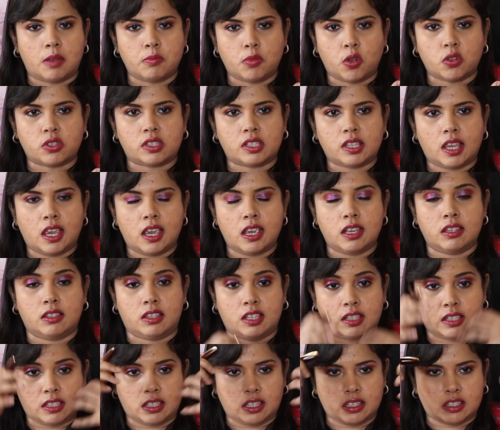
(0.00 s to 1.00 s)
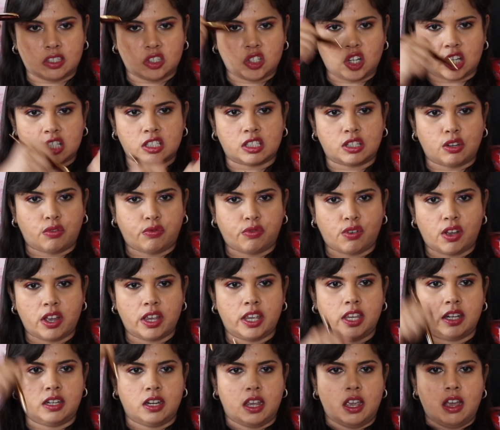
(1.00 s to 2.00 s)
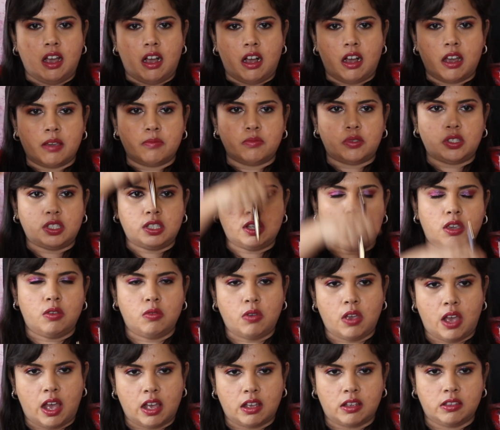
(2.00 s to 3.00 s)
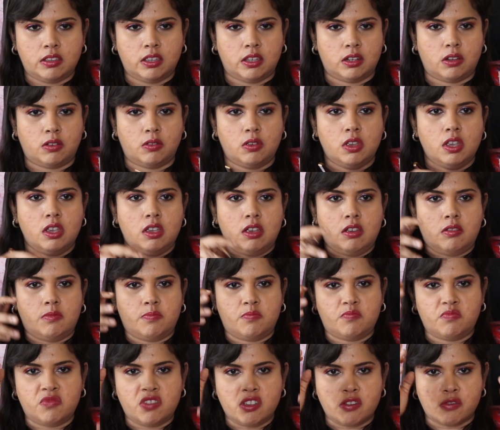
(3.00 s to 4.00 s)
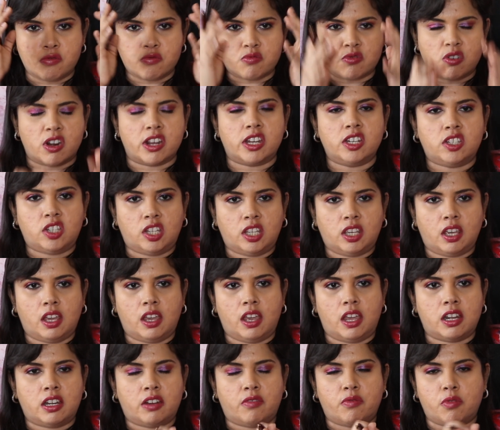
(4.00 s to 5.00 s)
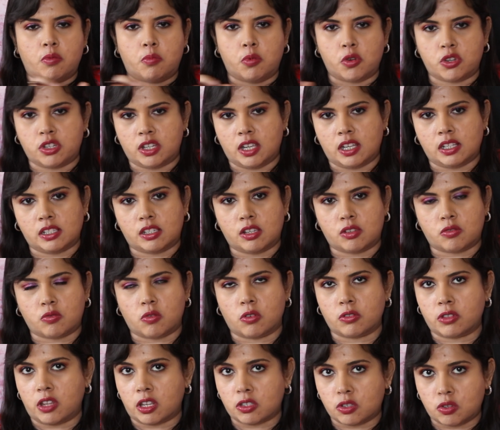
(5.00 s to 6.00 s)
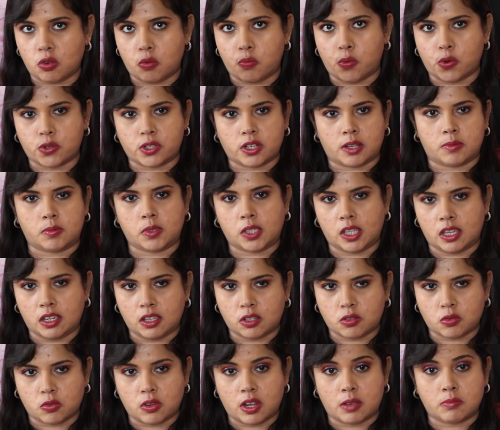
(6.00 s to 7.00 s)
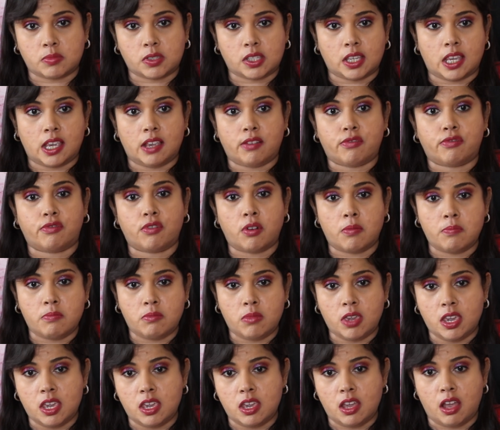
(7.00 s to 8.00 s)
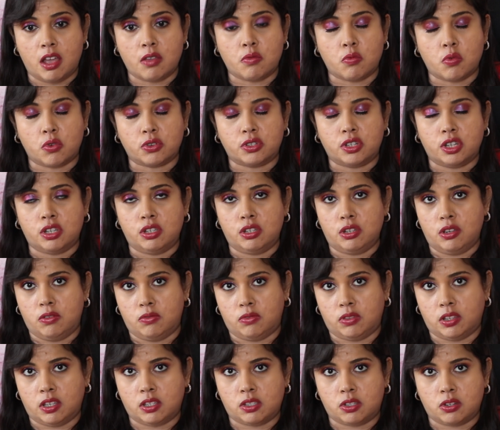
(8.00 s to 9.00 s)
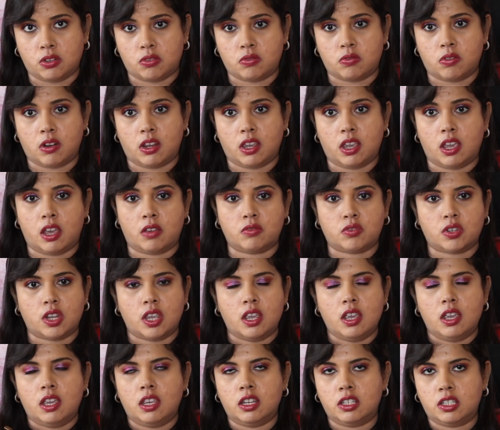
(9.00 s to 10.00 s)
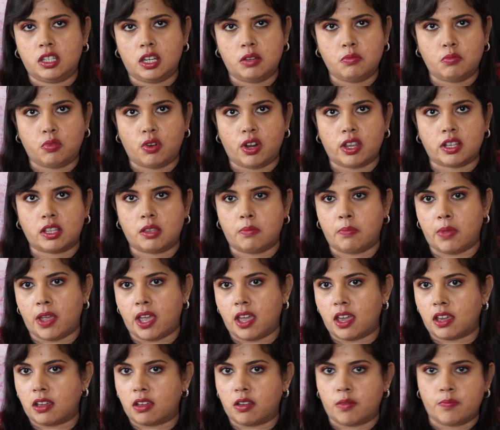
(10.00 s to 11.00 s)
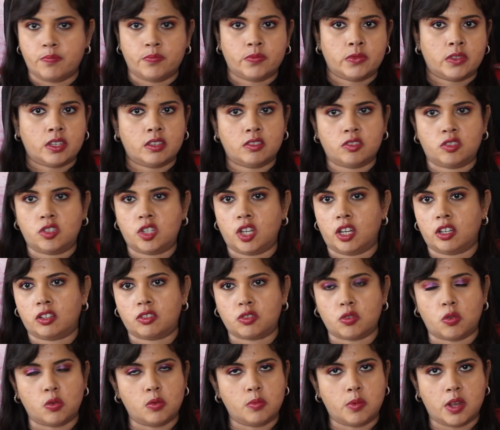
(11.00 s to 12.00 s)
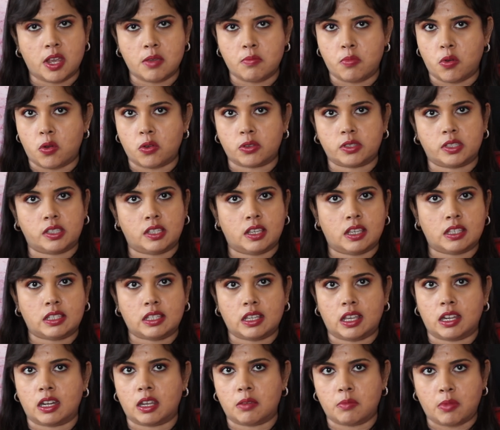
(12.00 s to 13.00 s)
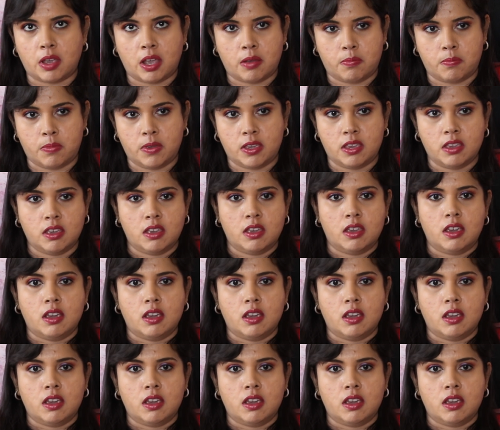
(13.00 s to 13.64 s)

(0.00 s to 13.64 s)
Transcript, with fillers: I'm not saying this is justified. I'm so, you know, right here and everybody else is wrong. That's not what I'm saying at all. I'm saying for me, I wanted new things to try out. It didn't break the bank. It checked all my boxes and I'm happy.